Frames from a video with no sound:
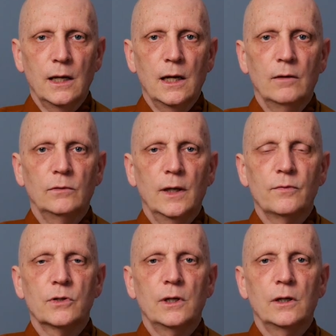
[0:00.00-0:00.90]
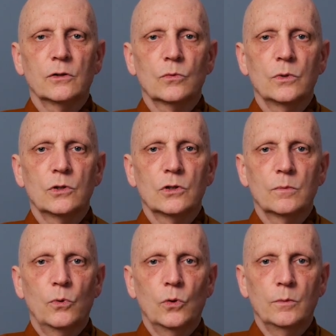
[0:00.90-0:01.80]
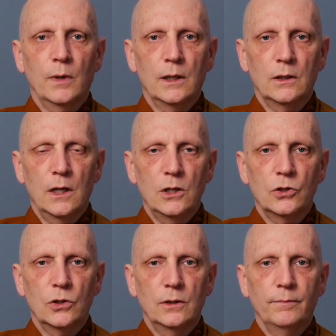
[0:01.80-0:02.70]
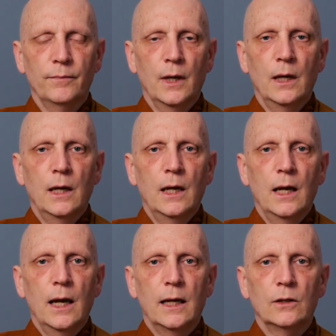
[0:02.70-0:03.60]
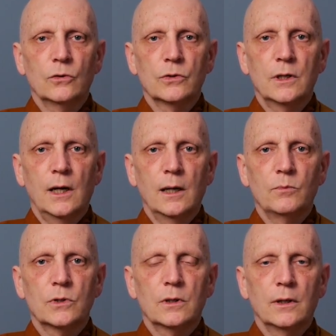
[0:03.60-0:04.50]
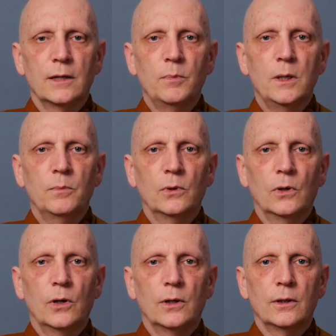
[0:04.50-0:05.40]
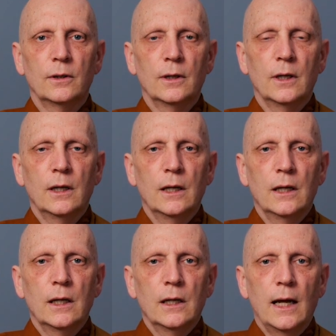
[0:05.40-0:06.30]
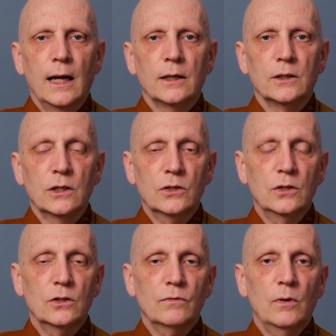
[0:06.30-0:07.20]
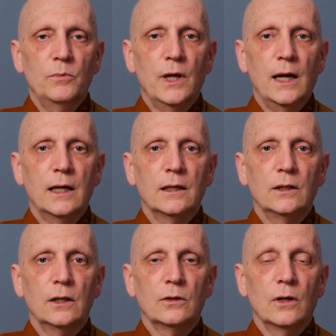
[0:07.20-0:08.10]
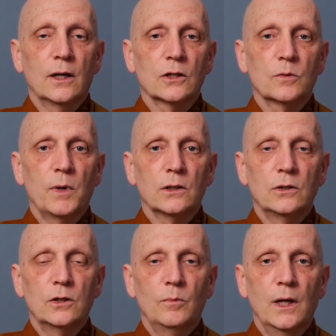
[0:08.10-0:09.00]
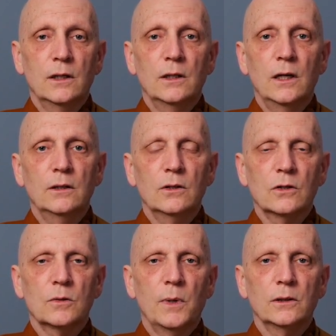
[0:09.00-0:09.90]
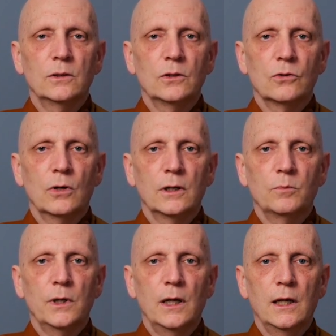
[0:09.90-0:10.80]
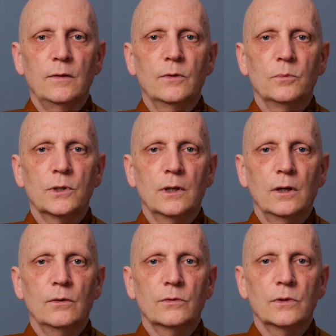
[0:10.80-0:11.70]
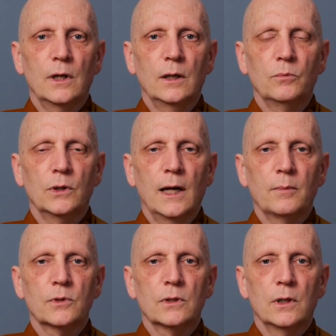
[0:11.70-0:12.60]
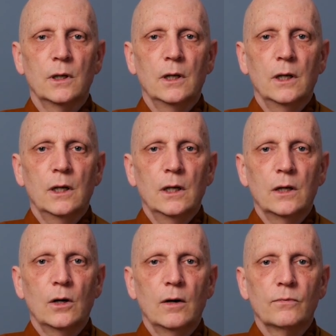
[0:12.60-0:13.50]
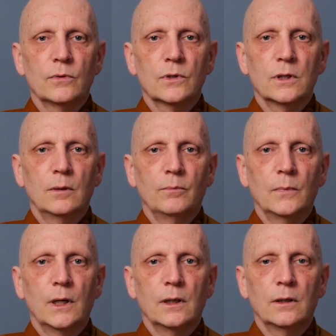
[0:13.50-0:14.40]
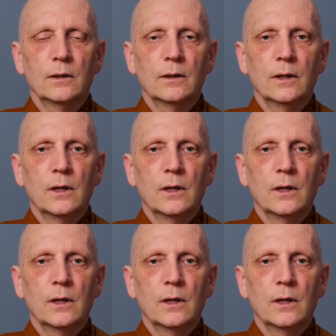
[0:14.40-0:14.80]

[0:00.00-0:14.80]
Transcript: have lifestyles which support meditation. And in those times, lay people are at a distance from that, and they're not expected to meditate. They're expected to try to behave themselves and perhaps offer some